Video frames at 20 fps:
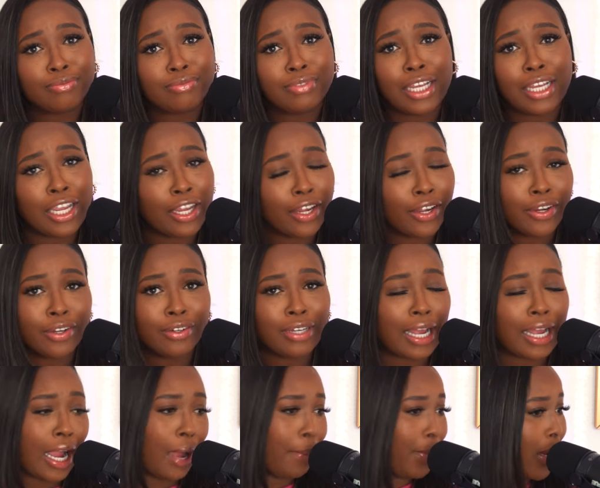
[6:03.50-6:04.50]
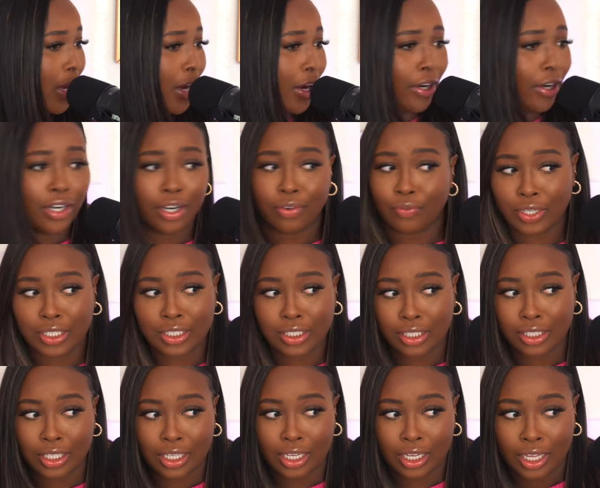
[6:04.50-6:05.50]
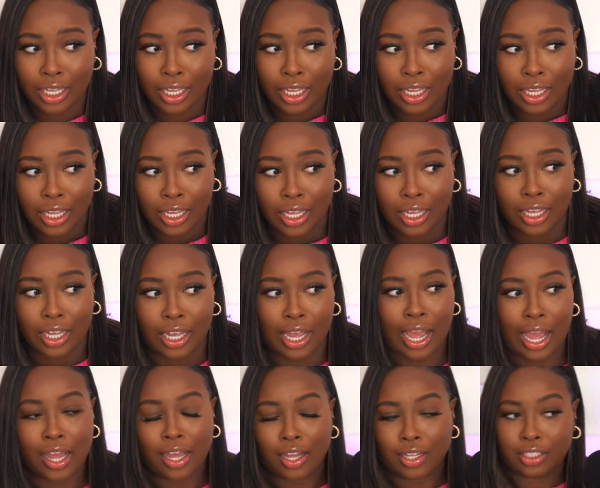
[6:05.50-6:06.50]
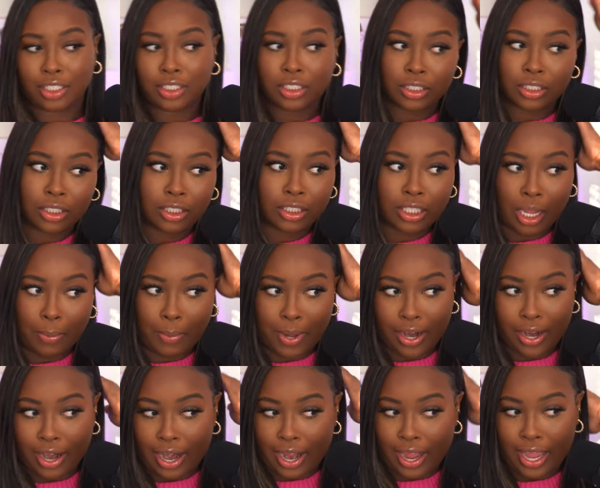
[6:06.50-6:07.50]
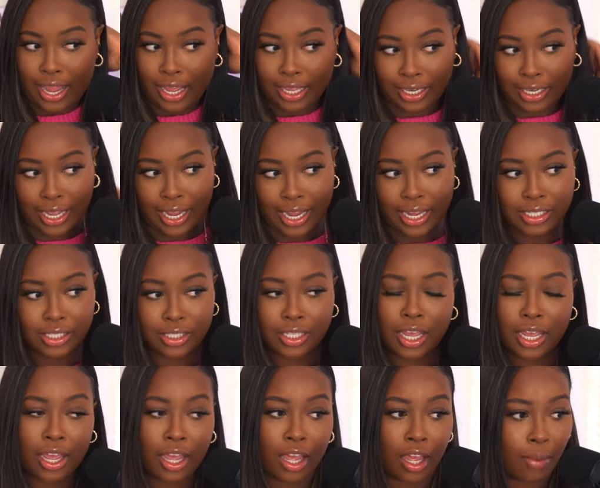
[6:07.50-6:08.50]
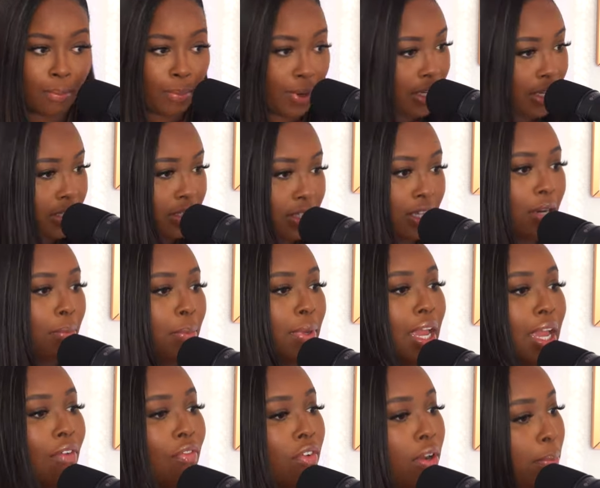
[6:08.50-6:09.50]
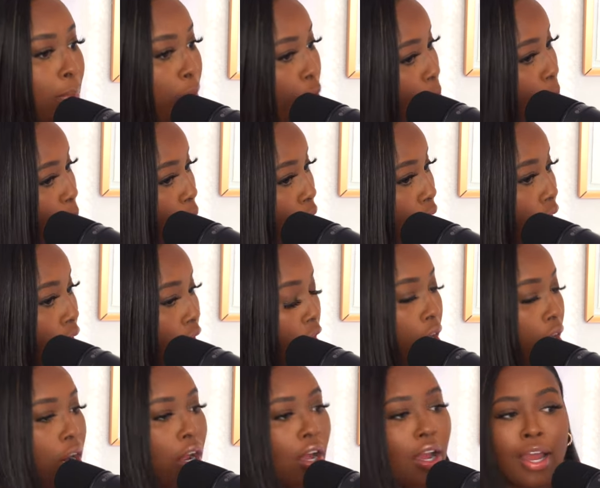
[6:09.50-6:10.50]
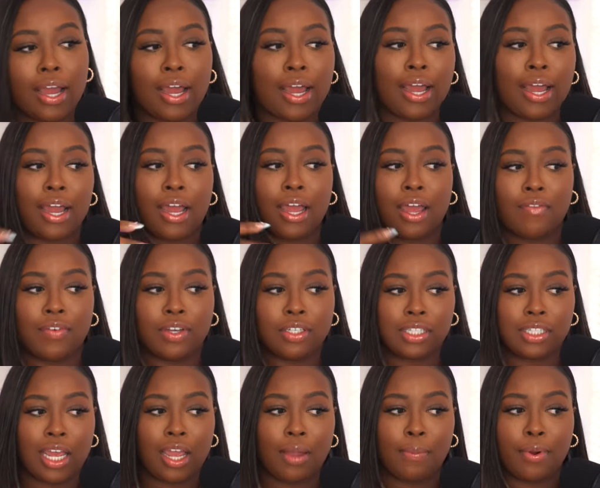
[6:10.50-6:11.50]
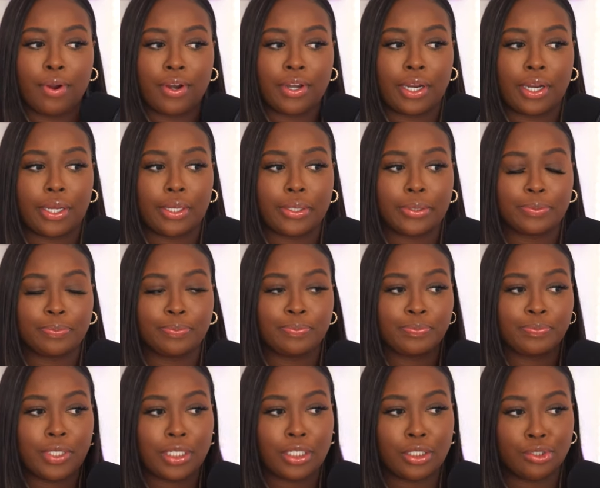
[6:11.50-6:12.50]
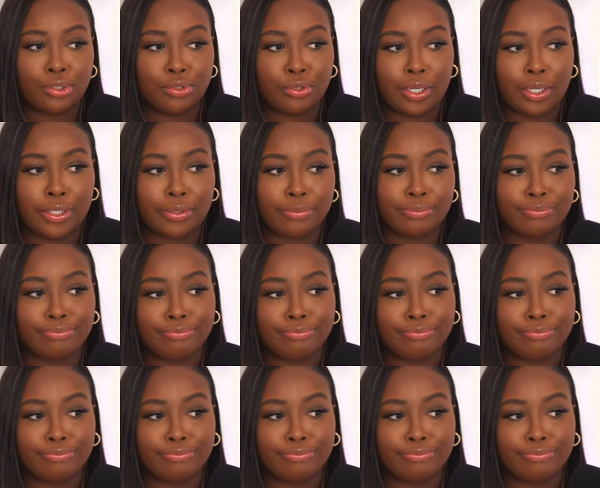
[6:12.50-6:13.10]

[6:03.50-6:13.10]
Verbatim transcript: Here. I got my hair done recently. This is the same hair I had last time, but instead of me having a middle part, I have a side part now, and it's straight.